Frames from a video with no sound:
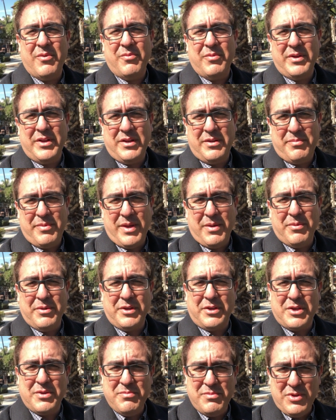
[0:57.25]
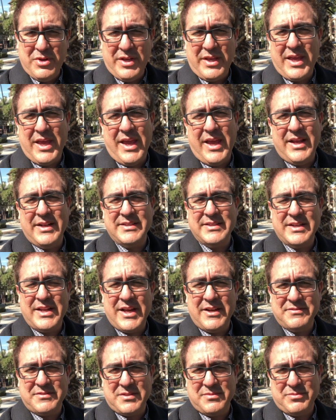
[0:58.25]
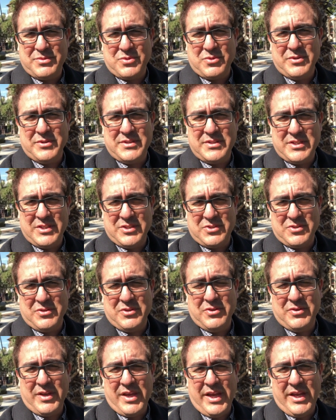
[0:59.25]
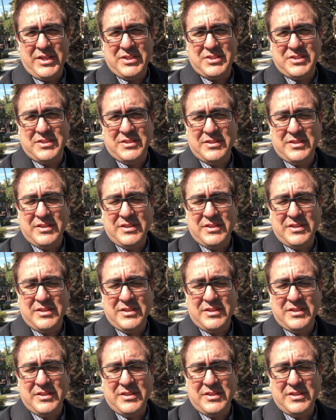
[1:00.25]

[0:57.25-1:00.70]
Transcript: and we need to be able to communicate and have some sort of central location